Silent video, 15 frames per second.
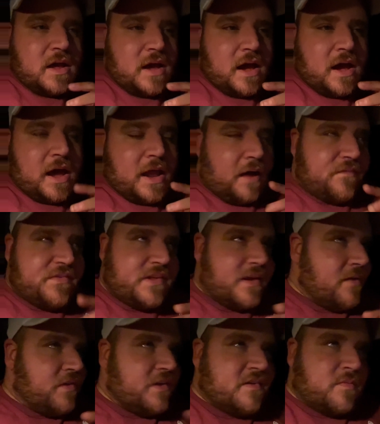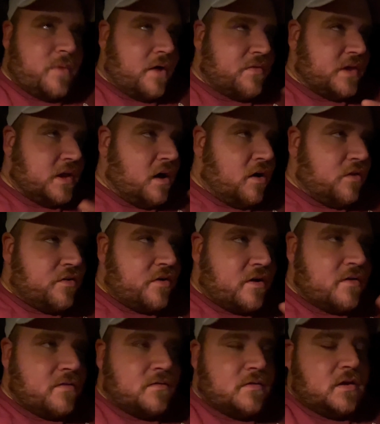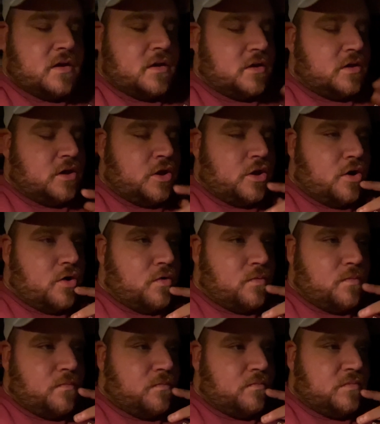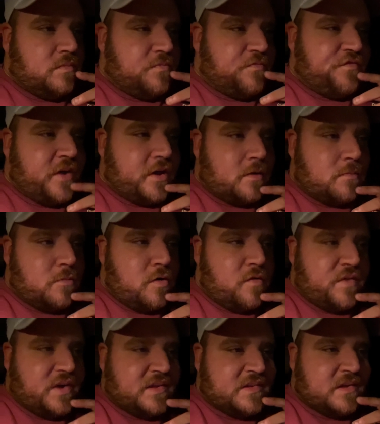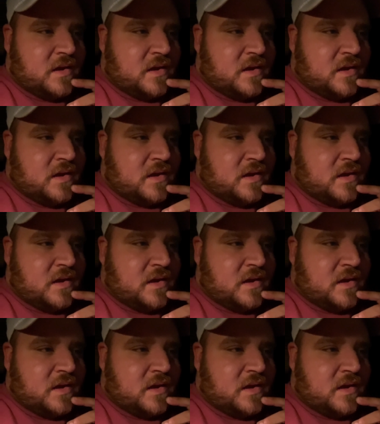and I've said this about the other, Venom movies.